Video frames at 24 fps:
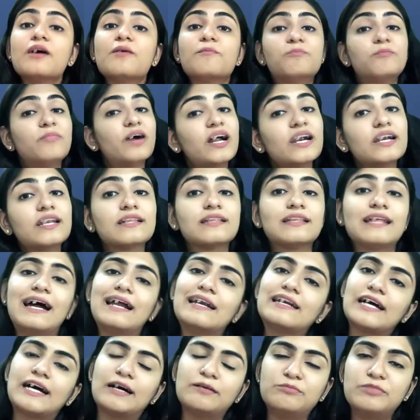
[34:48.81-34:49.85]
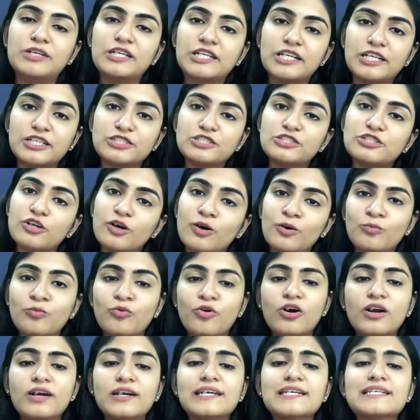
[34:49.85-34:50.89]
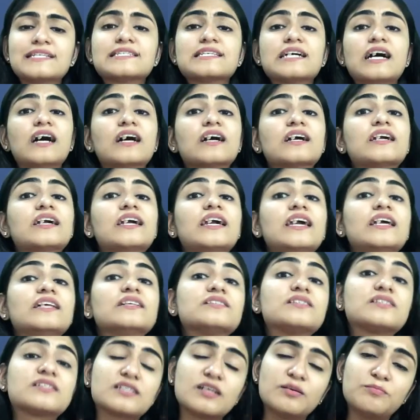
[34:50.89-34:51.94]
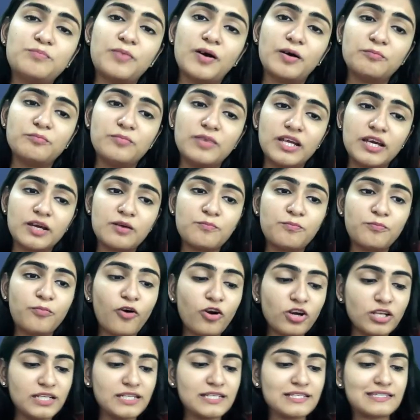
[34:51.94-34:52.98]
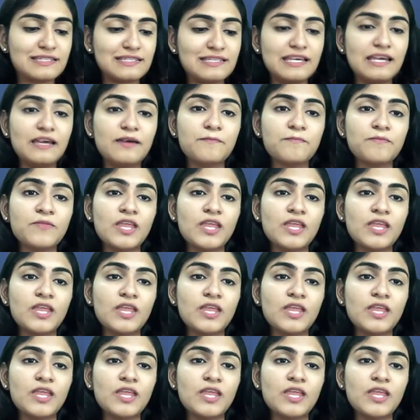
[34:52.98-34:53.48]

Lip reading: but that arbitration award is against a public policy,